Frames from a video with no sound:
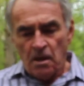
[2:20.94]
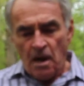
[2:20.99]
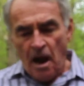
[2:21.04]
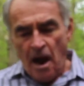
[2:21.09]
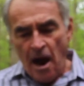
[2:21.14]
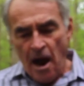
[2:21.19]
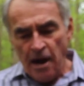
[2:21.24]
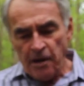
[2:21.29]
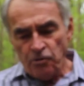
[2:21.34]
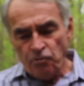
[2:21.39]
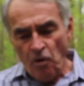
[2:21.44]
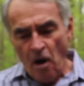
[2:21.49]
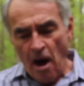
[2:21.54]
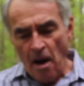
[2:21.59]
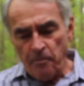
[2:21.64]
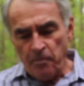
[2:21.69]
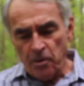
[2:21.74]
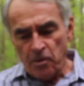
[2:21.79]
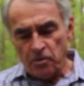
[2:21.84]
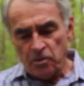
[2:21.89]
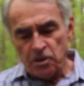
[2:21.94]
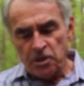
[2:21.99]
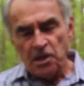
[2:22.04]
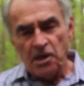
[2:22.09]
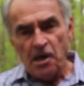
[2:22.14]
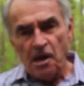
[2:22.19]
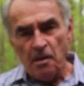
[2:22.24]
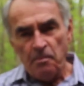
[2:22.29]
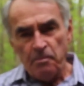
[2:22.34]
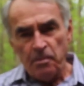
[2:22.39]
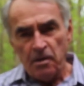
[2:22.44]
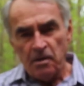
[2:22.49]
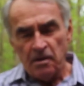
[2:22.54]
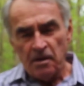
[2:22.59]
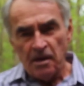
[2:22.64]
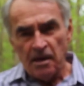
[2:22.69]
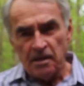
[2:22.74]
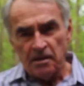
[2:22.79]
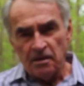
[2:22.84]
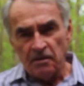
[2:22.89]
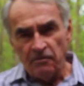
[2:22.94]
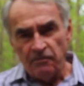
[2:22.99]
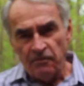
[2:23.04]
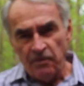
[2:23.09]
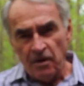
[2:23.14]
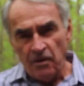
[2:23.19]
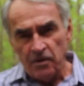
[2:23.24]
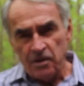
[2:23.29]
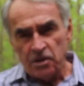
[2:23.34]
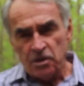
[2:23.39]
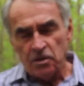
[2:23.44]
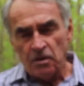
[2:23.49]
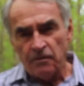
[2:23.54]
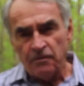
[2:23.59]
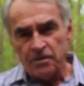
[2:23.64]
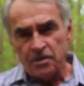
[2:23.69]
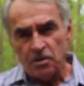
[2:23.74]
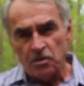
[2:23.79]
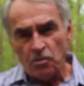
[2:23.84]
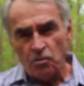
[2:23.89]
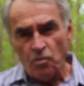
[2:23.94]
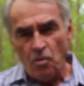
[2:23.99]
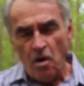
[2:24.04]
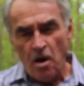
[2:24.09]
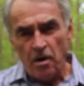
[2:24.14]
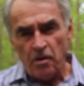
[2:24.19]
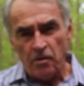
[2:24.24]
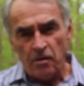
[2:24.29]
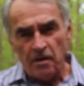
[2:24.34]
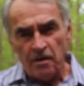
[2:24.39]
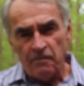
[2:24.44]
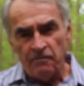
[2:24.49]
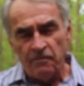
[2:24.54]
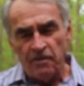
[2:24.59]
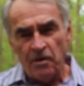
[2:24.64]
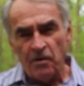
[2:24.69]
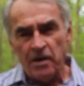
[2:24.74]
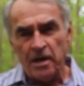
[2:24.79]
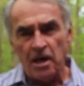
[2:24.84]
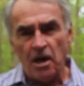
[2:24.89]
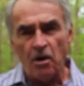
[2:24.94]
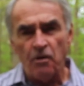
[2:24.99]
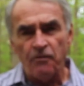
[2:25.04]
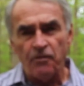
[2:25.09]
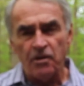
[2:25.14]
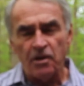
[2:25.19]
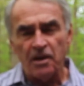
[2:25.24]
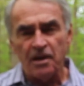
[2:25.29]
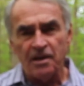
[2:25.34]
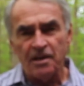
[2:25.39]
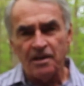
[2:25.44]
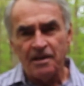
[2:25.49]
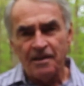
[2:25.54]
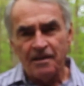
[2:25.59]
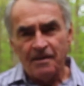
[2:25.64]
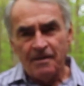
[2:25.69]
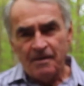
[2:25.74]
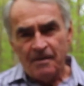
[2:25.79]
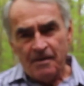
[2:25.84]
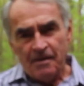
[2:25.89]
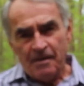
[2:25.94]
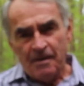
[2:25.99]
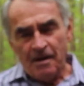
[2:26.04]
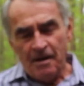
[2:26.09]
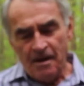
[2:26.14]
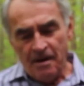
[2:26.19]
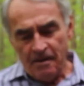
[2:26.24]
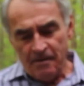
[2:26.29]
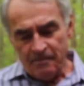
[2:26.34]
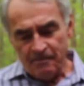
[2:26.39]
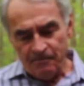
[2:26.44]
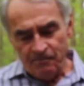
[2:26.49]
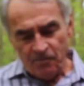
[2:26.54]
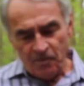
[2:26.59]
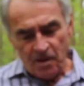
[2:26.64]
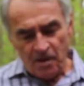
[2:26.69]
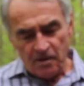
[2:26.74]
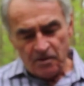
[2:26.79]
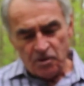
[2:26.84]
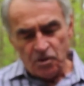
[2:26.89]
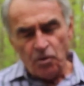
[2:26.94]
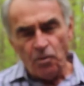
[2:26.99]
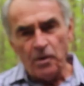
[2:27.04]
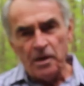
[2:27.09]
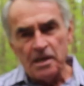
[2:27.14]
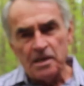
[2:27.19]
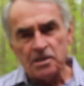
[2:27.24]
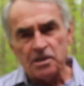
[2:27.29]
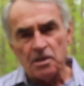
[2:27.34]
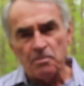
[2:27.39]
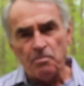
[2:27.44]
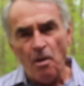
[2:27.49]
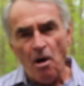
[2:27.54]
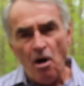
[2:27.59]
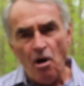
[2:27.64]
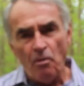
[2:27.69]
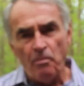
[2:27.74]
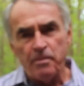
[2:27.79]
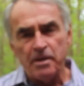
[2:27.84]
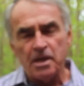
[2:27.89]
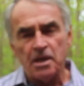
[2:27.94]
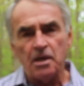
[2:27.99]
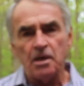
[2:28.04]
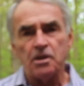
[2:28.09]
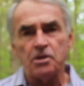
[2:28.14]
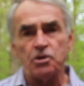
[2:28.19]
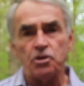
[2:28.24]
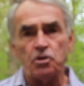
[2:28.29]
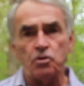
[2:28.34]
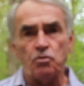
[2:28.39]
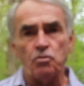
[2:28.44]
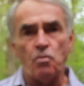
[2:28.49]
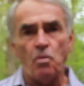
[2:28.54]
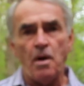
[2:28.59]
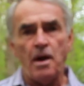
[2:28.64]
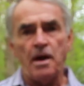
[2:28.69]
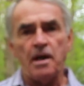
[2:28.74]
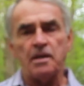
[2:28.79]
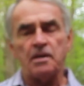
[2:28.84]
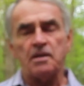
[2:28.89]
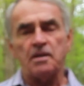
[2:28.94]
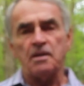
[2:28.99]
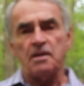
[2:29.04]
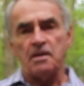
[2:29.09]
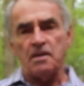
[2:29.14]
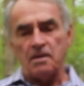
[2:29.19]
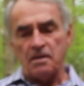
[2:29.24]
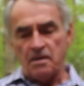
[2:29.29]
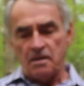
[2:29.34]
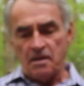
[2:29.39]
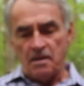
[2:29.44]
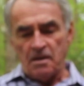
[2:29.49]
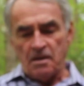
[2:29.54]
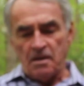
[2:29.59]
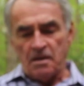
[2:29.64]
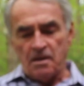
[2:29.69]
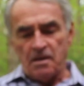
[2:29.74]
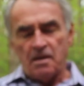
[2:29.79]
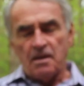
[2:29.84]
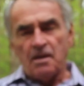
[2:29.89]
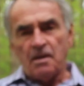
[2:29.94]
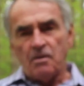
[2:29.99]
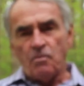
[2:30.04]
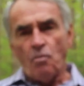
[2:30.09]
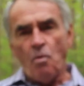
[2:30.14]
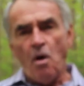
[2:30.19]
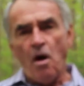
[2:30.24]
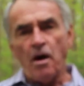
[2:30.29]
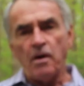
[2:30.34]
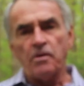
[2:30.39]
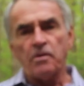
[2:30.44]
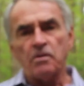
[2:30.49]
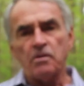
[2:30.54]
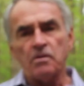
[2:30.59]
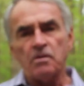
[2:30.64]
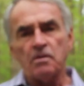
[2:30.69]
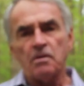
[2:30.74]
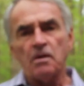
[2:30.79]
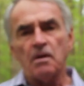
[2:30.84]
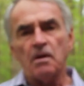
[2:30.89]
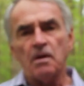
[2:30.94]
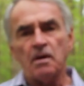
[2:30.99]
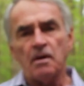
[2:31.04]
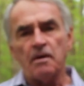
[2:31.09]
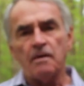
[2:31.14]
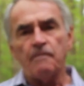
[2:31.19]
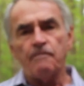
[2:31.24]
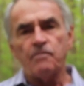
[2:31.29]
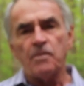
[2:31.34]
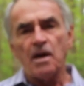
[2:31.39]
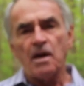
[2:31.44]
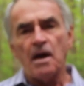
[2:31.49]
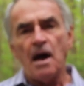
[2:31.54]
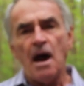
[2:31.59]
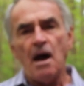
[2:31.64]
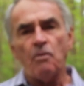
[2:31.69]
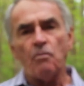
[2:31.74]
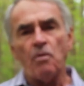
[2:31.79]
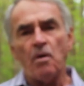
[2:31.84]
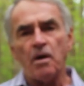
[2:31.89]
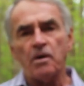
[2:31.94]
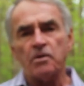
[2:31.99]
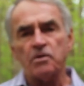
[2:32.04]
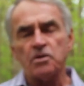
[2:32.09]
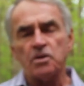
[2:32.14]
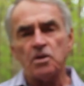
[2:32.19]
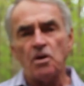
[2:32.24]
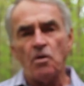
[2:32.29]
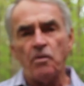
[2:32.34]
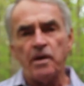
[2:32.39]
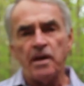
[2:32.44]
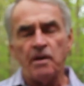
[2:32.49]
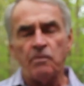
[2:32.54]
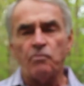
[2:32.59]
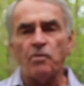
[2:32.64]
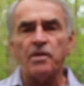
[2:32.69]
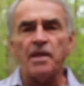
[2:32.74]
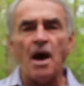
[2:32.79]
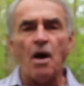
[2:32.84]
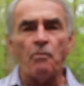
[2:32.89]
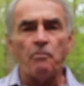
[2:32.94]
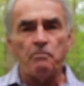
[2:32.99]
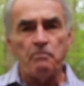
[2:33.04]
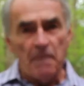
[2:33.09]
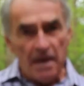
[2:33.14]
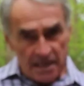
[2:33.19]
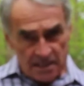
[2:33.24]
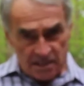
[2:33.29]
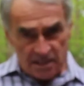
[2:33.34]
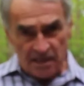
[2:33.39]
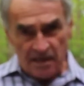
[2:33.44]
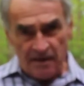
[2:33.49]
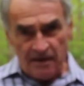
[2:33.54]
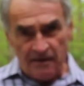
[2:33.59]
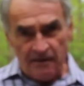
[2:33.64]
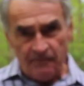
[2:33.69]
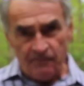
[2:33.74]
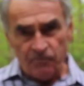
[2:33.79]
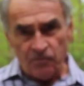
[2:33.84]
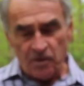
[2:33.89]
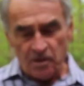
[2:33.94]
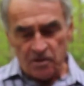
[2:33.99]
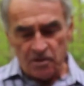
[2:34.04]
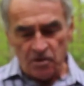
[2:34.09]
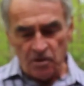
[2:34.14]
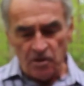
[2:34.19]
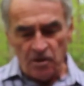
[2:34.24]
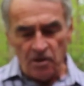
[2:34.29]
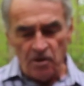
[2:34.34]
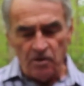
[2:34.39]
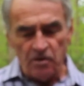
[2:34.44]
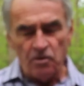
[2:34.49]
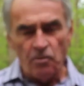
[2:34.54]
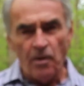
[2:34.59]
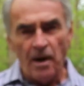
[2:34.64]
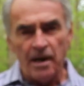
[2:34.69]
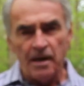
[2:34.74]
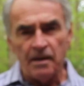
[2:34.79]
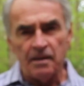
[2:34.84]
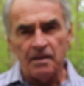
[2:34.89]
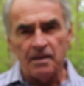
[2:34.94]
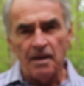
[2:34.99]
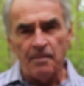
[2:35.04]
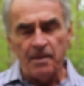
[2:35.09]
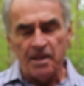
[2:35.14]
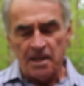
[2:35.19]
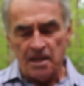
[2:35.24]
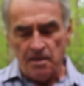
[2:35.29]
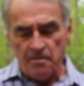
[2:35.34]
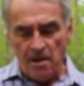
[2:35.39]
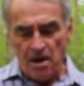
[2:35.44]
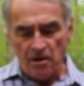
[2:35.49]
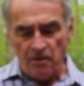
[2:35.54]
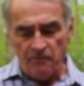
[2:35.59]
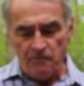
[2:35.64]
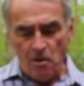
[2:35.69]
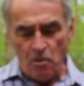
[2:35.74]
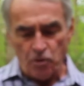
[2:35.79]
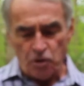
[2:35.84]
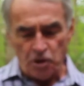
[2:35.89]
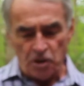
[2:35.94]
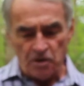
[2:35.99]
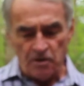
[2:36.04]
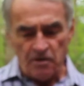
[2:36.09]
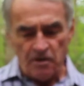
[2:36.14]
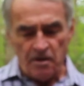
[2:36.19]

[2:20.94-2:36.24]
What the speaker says: eyedropper tip at the very surface of the water and very carefully squeeze the bulb because you want the water, the hot water, to go in without mixing. So you want to limit the amount of motion.